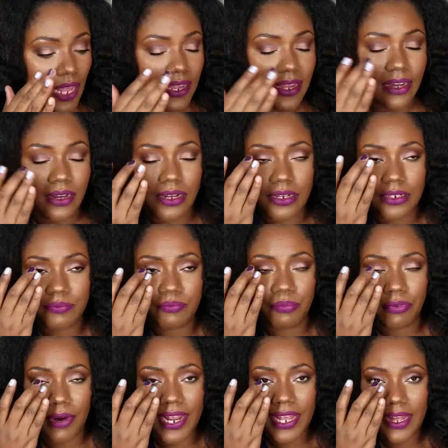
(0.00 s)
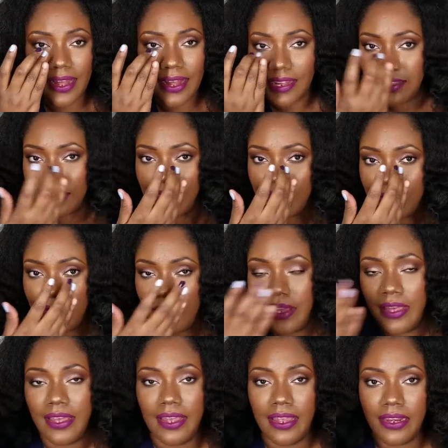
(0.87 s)
like a bright kind of
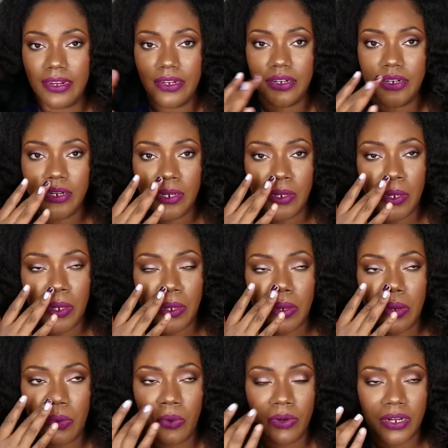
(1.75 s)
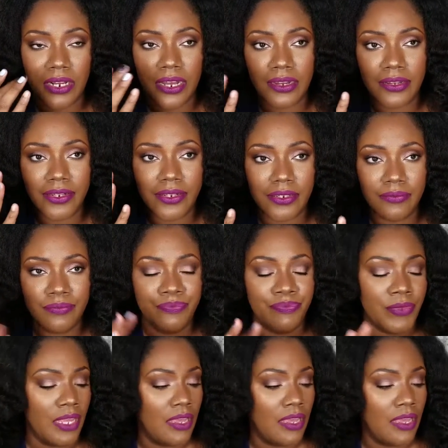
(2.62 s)
inner corner color,